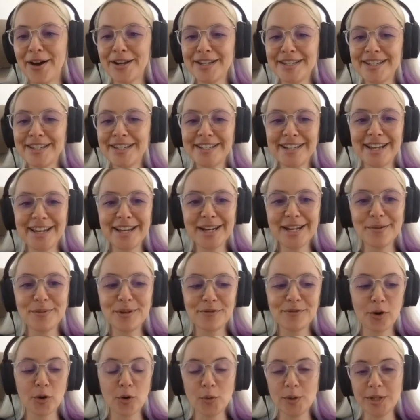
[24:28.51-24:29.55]
on the data
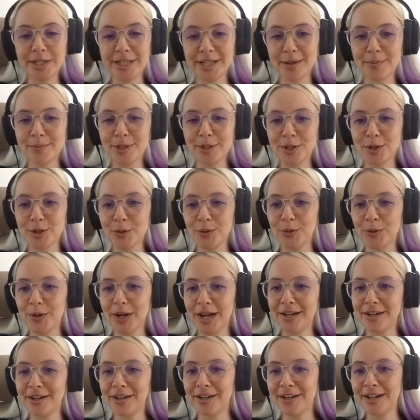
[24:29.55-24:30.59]
before we jump to
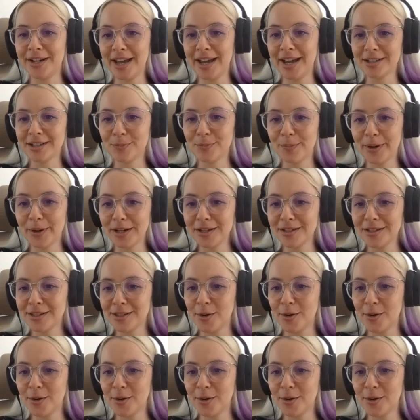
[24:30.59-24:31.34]
uh, our next part.